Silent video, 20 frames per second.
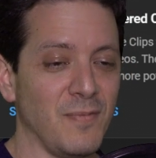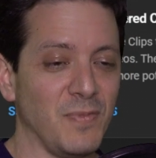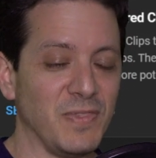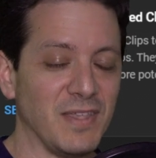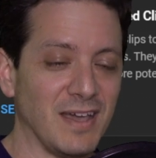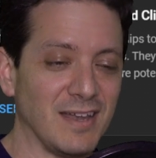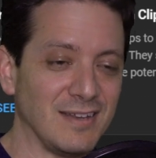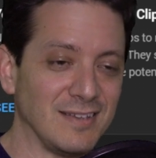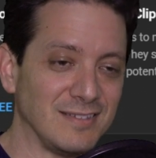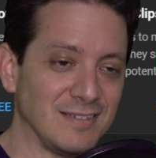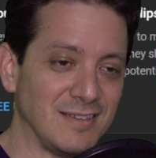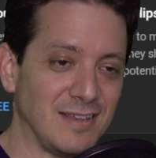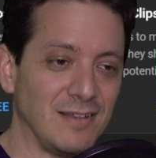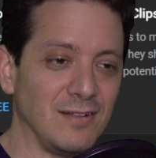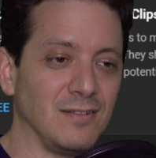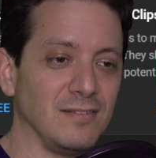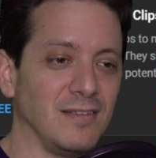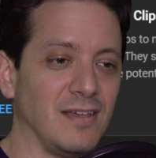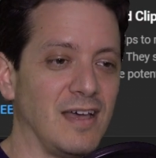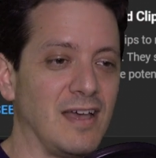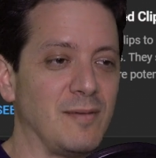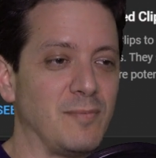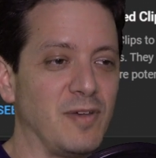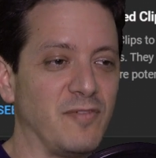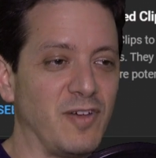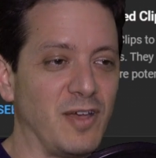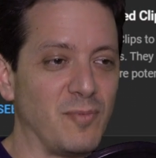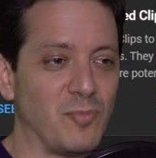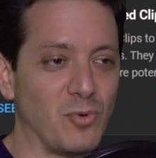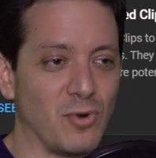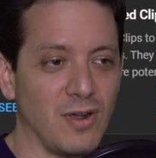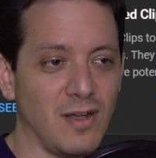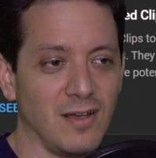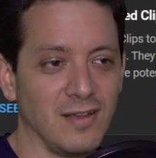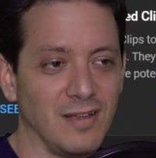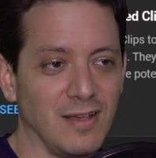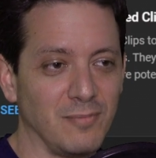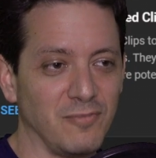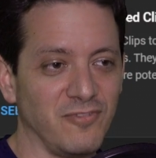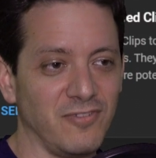Not a single time have I
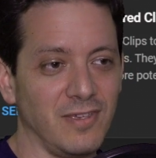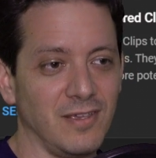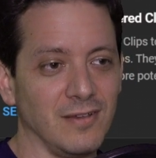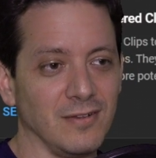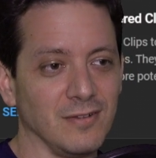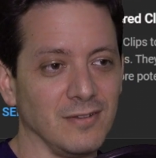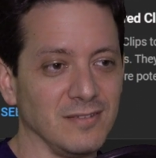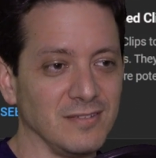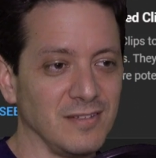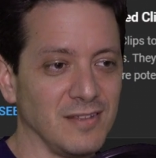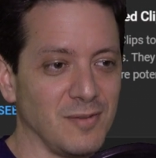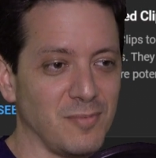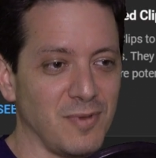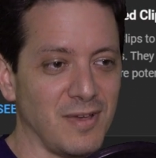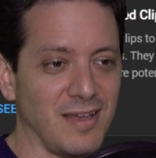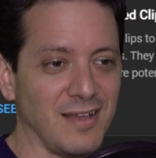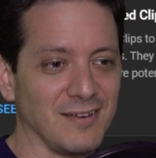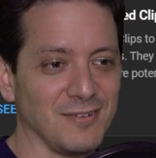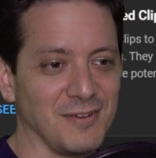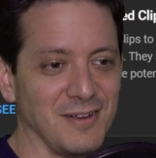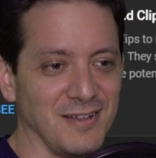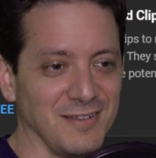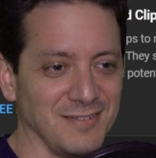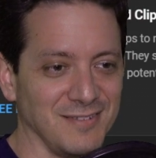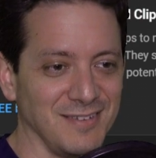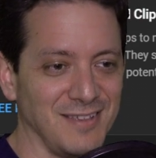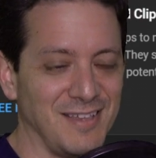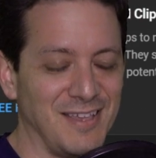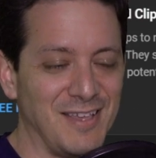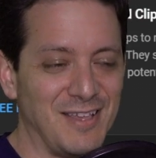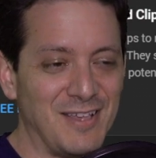brought up vehicles in the background.